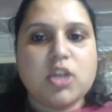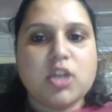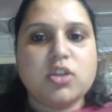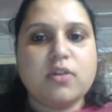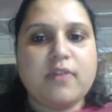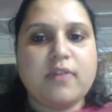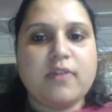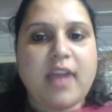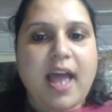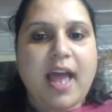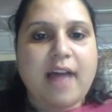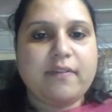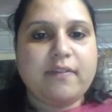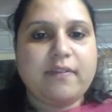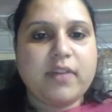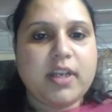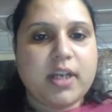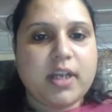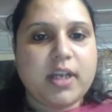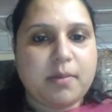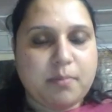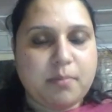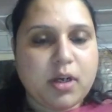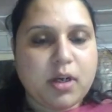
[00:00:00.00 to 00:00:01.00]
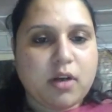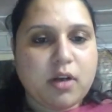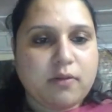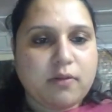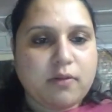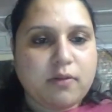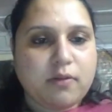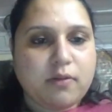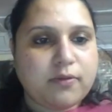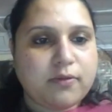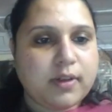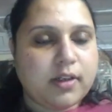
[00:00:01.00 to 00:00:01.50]
So we have the number
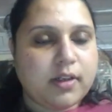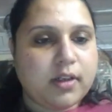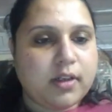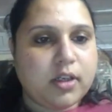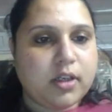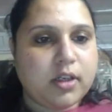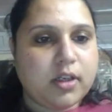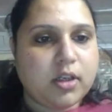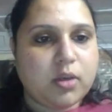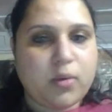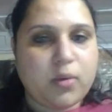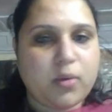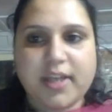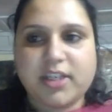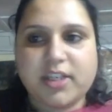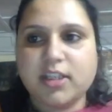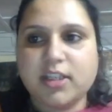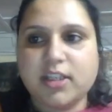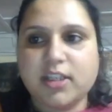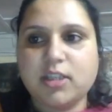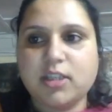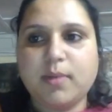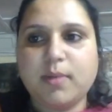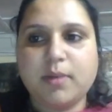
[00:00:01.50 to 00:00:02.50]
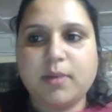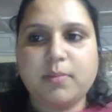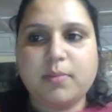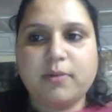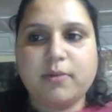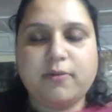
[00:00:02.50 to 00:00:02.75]
of questions, but